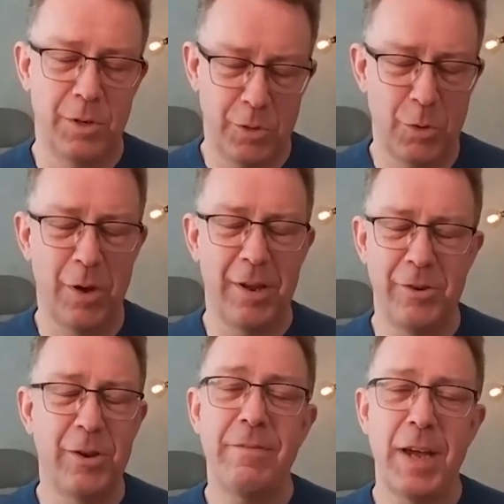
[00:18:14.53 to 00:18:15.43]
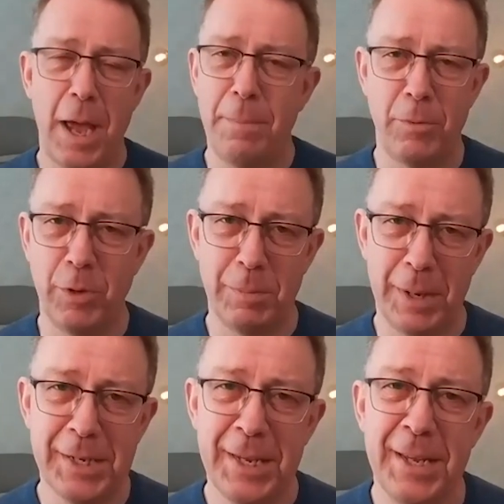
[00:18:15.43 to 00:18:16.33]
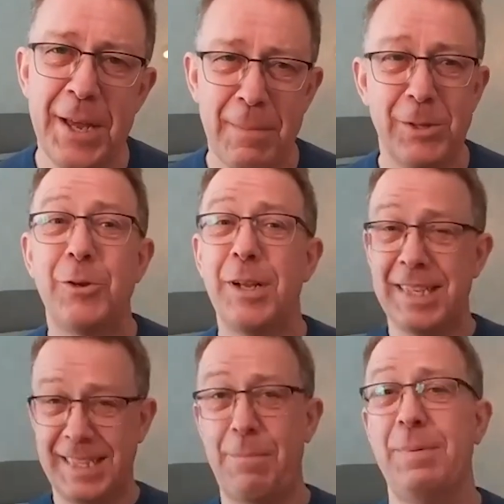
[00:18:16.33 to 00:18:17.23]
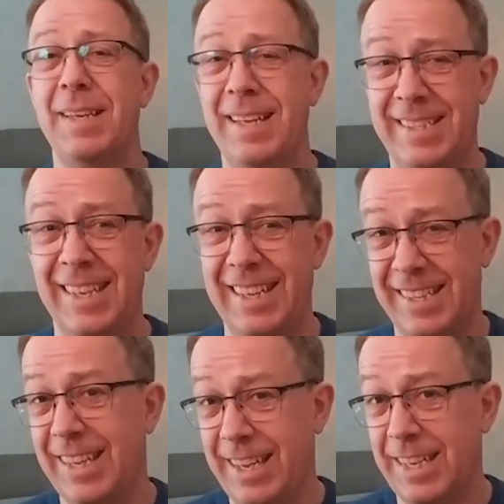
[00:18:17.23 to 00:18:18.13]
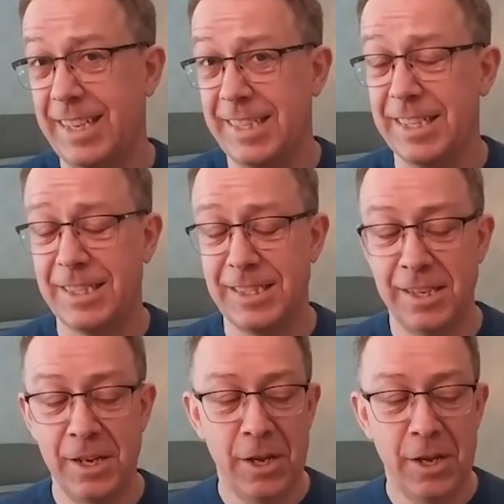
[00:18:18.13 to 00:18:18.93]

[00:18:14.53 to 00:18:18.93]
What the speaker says: you're never happy with the bug, but you could accept it exists.